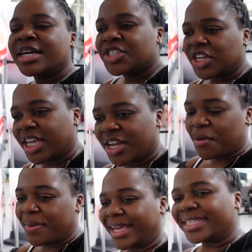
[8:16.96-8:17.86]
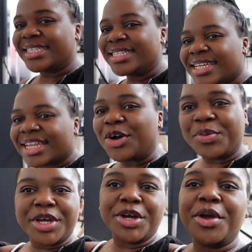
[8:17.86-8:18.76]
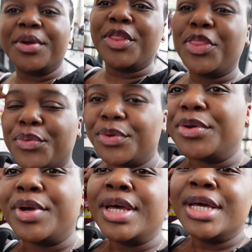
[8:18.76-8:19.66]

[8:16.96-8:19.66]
checking our bags in and now we are going through